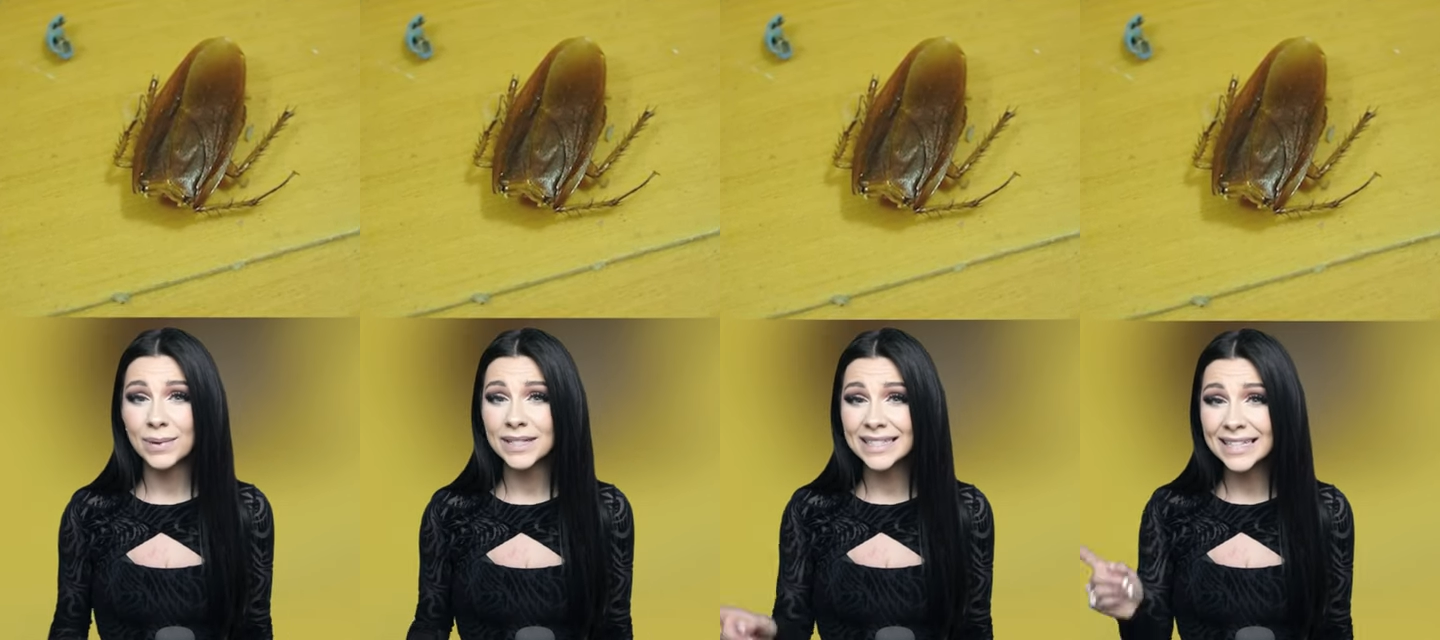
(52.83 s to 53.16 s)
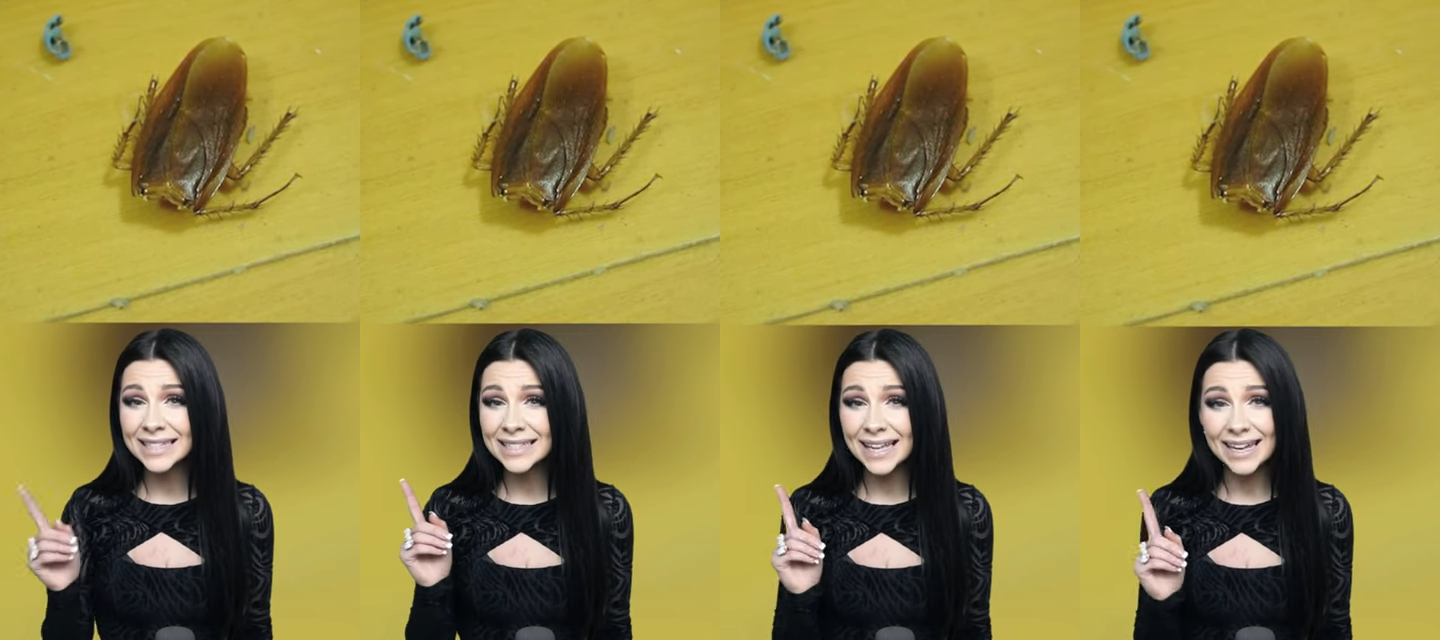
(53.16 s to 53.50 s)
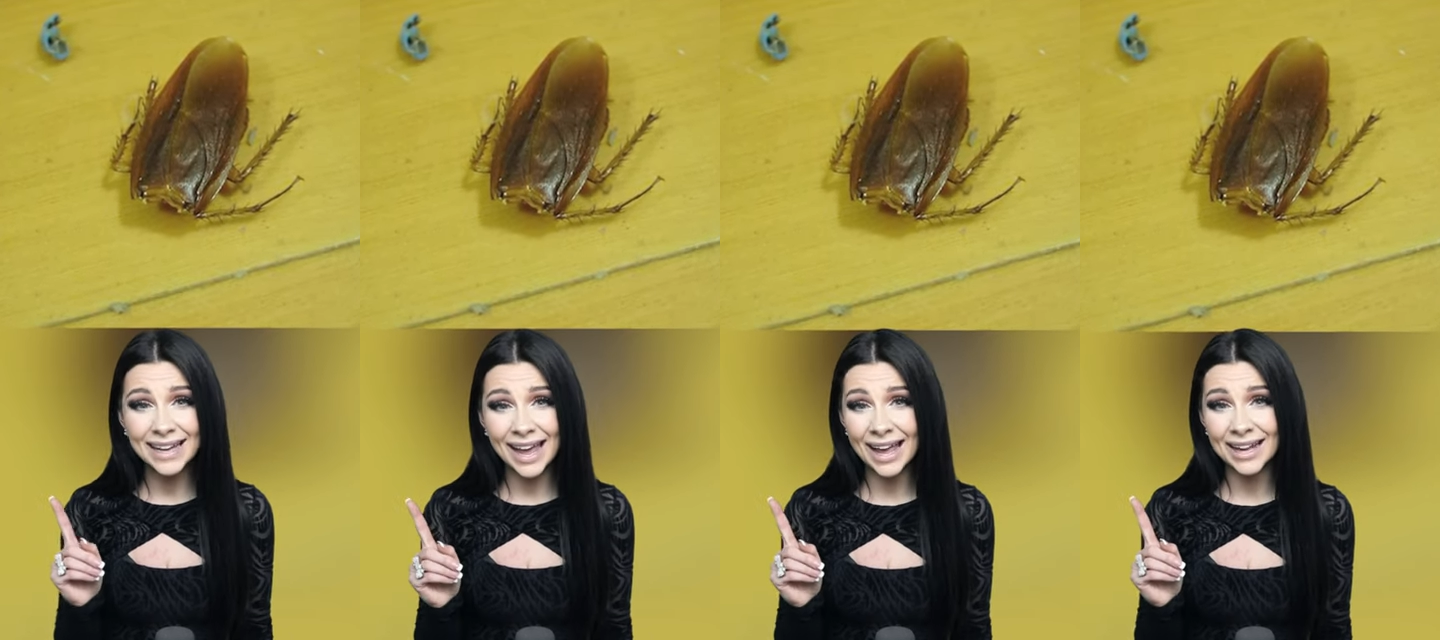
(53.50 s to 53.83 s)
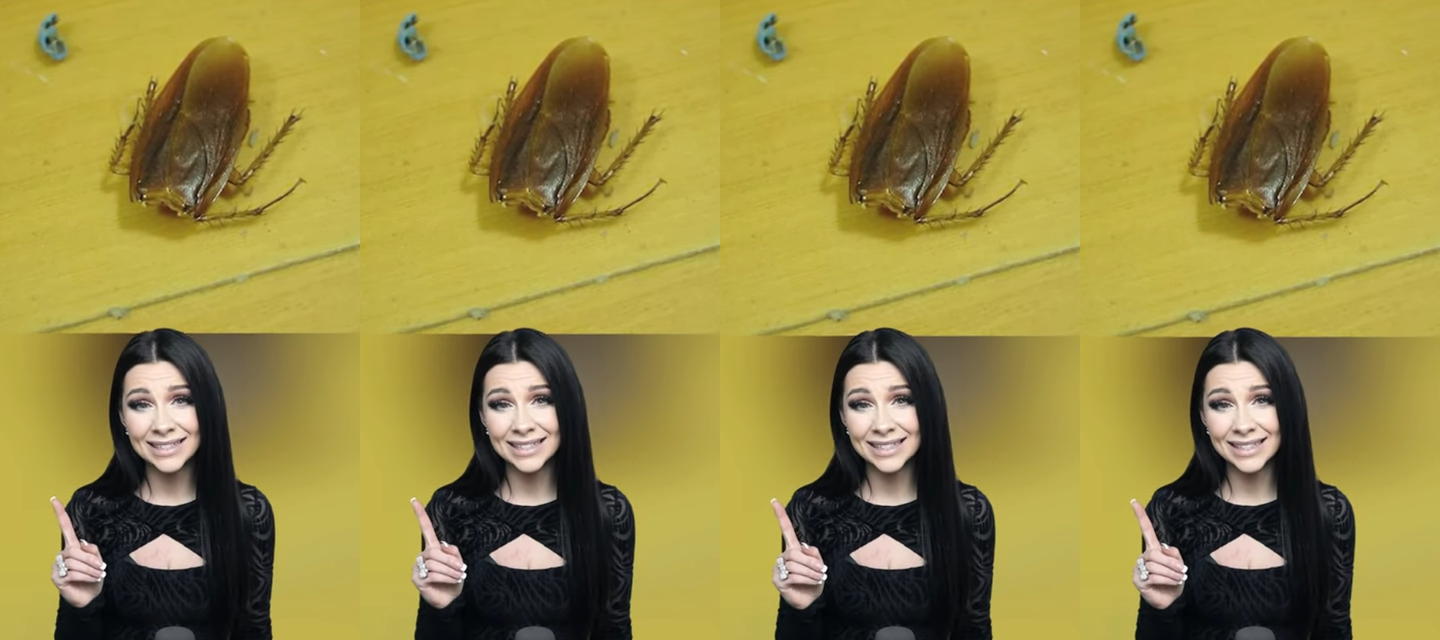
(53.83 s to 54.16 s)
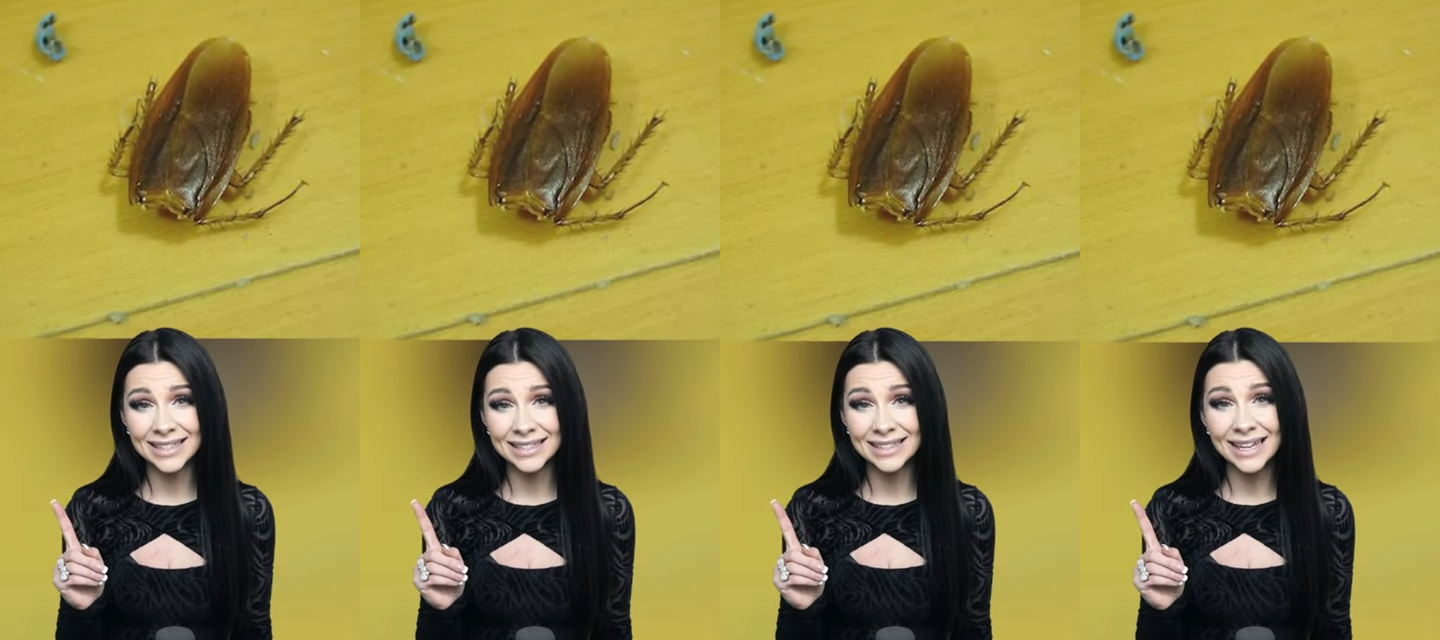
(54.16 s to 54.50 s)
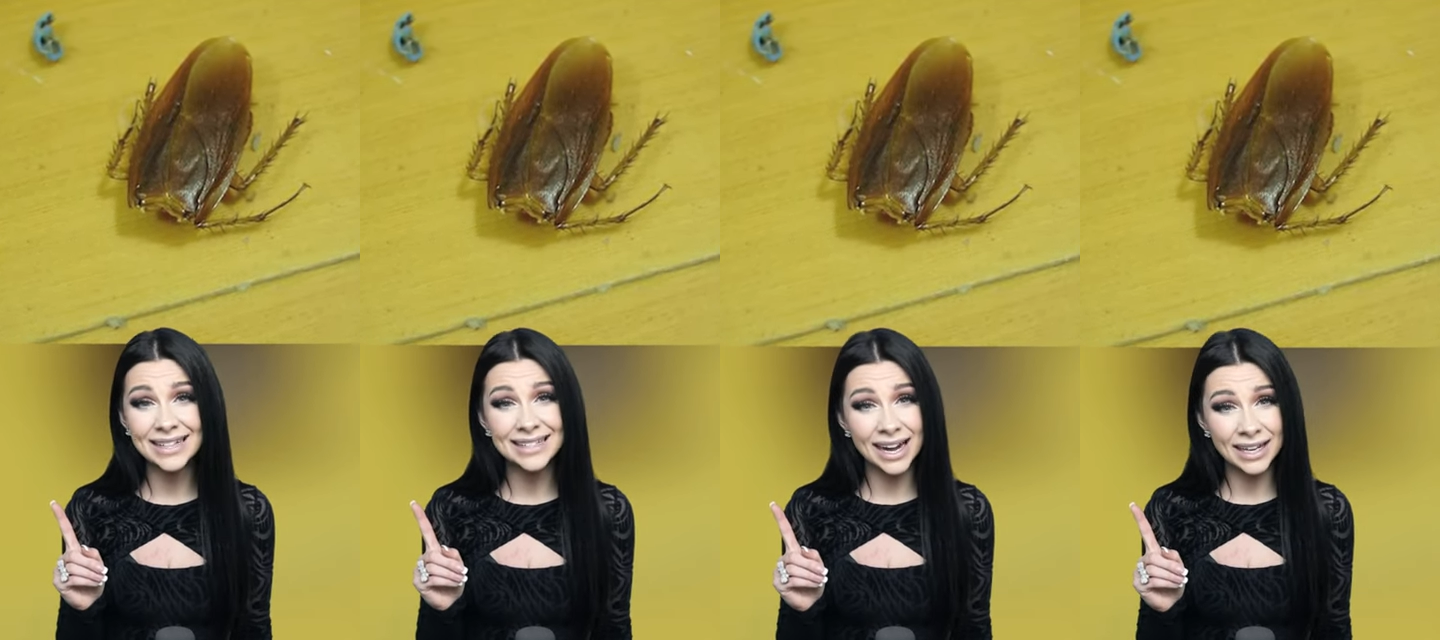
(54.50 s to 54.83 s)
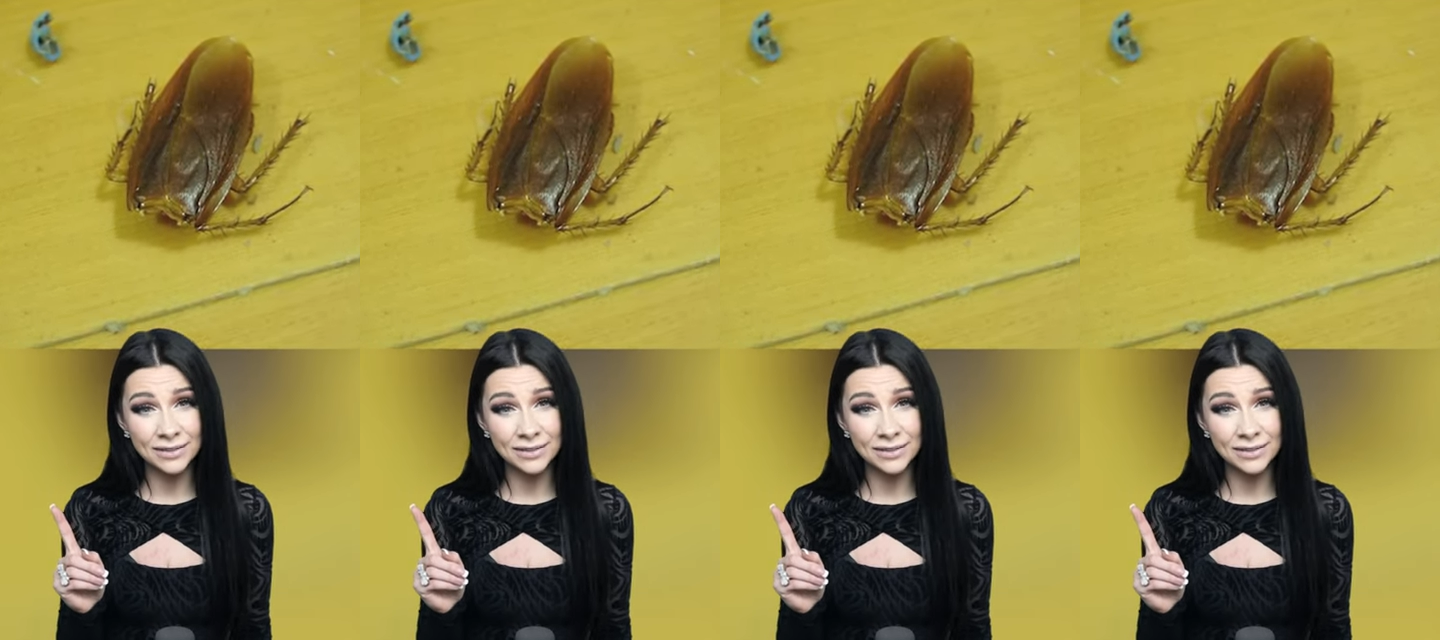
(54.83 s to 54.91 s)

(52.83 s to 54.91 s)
but since they can't eat, they die of